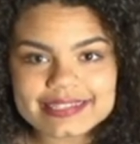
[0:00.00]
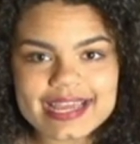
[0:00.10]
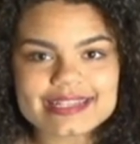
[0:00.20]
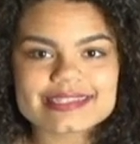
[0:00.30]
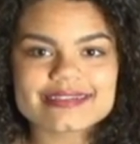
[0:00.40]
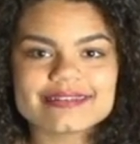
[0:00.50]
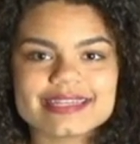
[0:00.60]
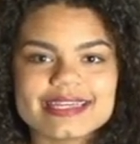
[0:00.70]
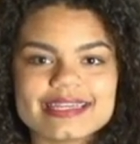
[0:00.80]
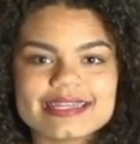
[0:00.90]
And so
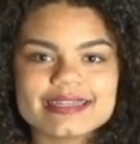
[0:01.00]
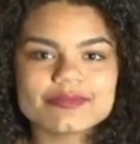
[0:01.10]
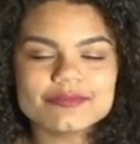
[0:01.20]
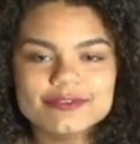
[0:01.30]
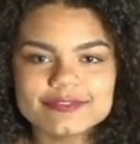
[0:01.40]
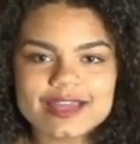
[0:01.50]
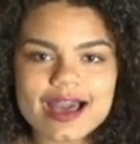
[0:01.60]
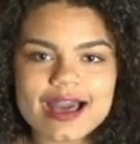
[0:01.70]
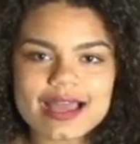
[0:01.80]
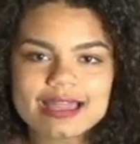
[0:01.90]
he moved
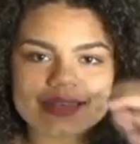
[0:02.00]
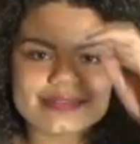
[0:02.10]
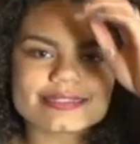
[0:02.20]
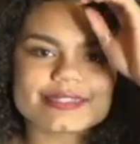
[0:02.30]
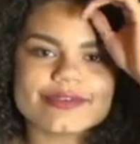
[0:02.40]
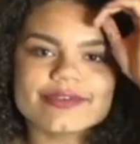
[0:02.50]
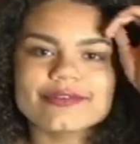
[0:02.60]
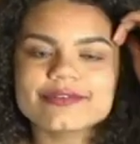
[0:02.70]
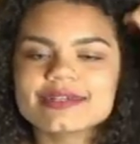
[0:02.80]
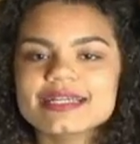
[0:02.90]
on
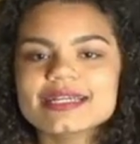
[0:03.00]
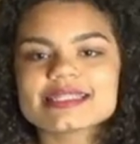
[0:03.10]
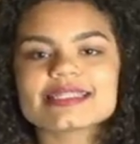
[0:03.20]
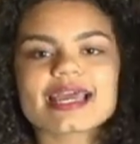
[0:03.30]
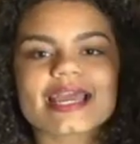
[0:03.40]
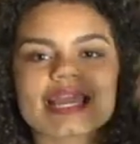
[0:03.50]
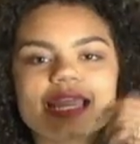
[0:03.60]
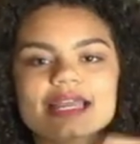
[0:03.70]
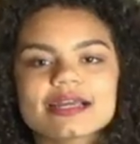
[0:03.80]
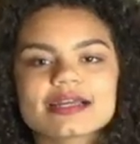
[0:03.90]
to
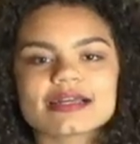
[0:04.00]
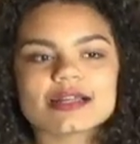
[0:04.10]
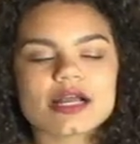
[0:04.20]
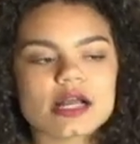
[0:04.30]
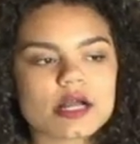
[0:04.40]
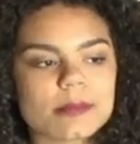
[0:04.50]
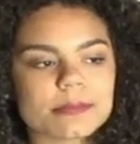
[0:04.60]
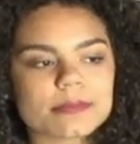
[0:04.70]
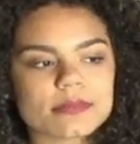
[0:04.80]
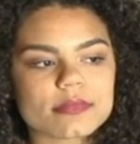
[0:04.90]
say, um,